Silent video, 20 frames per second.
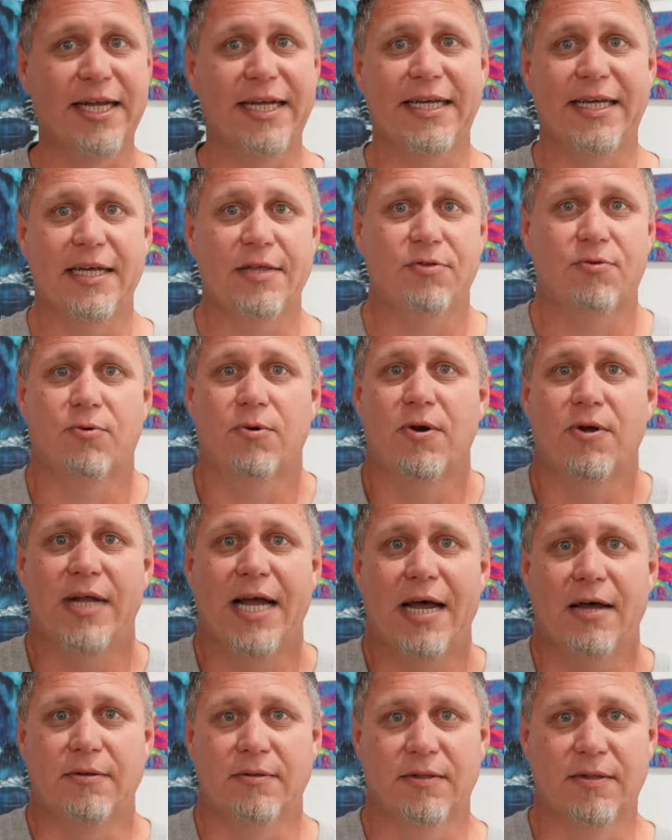get thrown
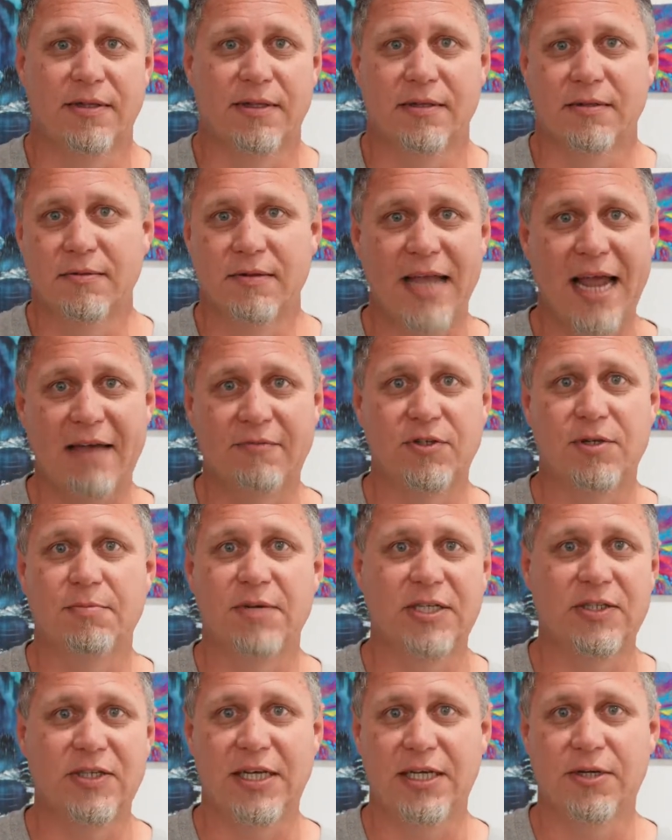out and have
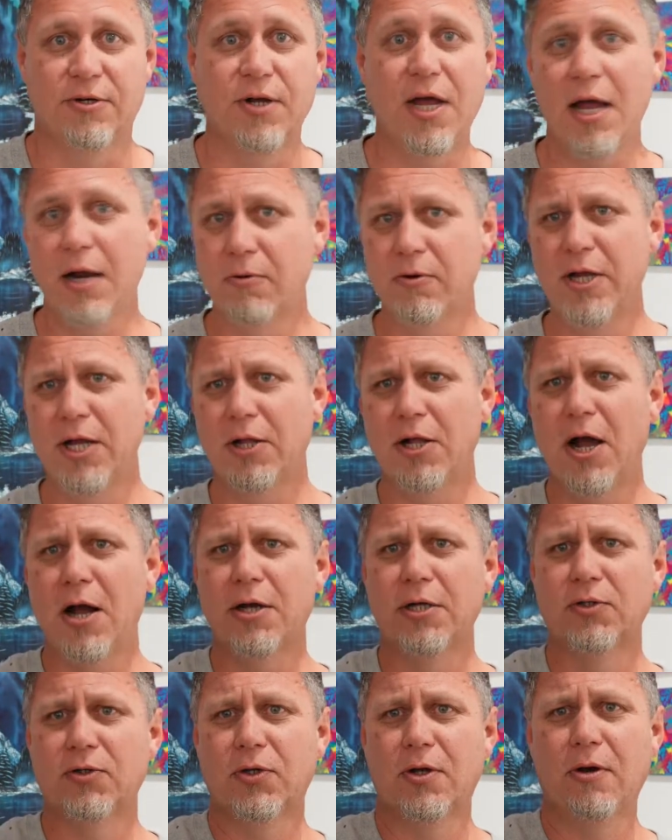somebody say, "You're not a real
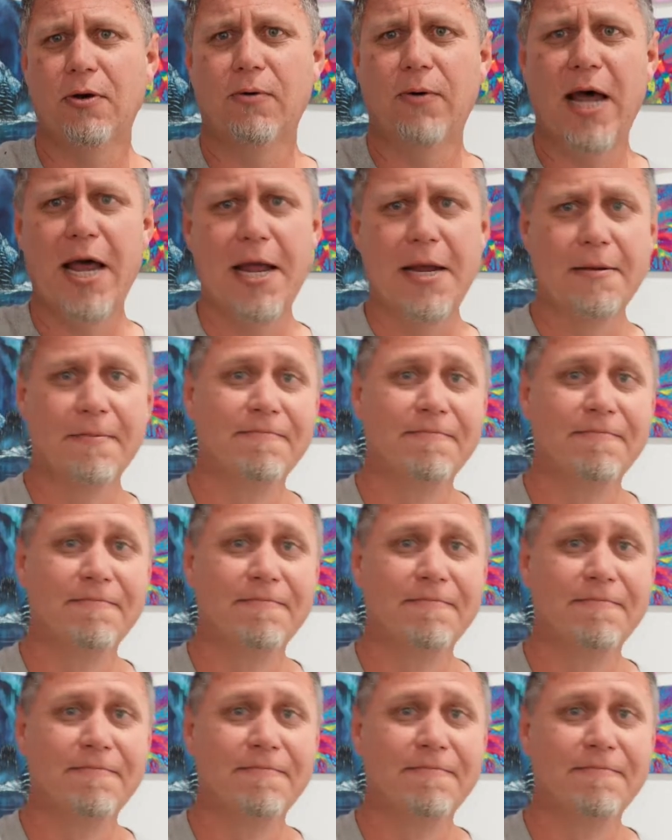artist, go away."